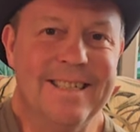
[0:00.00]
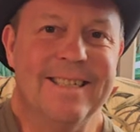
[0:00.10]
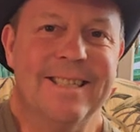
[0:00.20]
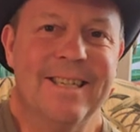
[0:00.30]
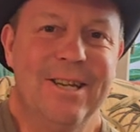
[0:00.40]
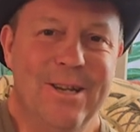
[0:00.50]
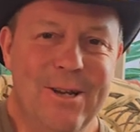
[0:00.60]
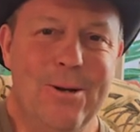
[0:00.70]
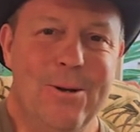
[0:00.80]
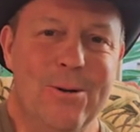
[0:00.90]
is
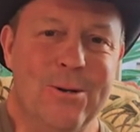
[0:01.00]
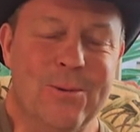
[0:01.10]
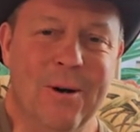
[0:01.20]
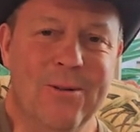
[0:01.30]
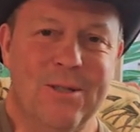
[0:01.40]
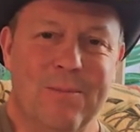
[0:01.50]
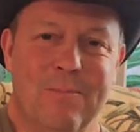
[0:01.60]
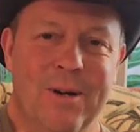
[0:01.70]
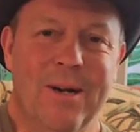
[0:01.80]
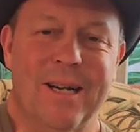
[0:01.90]
huge.
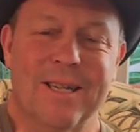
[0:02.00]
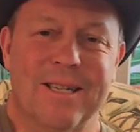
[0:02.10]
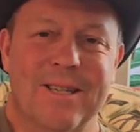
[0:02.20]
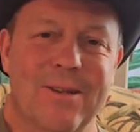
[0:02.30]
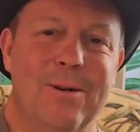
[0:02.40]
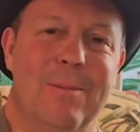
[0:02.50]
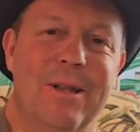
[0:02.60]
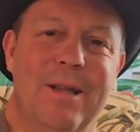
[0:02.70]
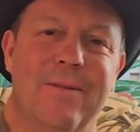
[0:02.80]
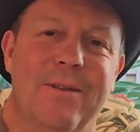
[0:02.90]
Most Americans still
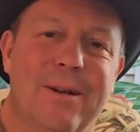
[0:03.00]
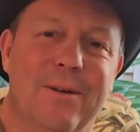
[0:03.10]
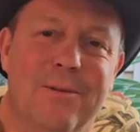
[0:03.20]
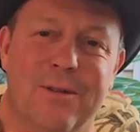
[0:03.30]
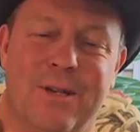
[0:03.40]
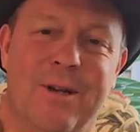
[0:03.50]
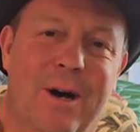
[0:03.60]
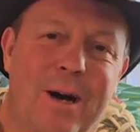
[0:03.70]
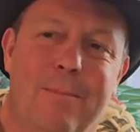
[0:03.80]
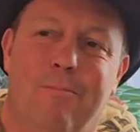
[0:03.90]
believe that it was an
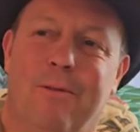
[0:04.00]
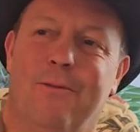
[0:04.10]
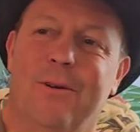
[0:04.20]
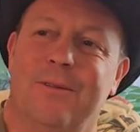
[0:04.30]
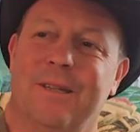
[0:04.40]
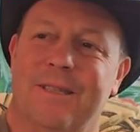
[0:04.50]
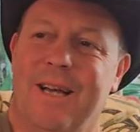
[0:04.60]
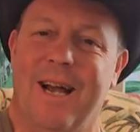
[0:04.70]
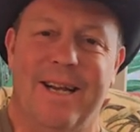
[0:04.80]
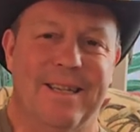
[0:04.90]
unprovoked
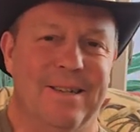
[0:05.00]
attack